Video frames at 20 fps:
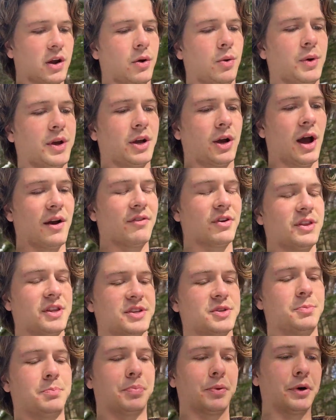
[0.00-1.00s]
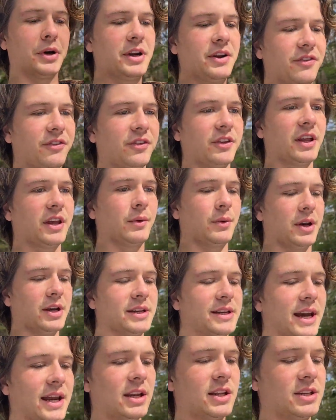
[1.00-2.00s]
We covered this briefly. We didn't
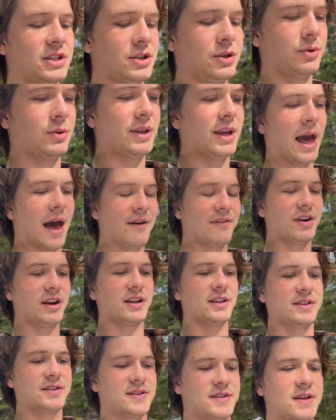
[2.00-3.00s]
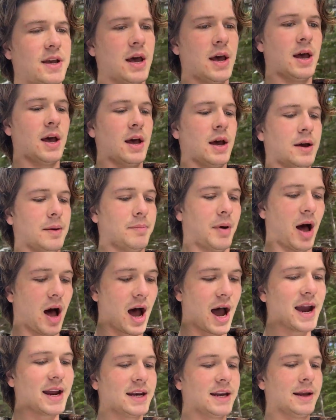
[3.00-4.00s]
get into the evidence
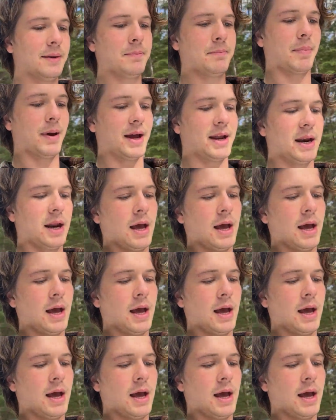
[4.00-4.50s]
behind it, but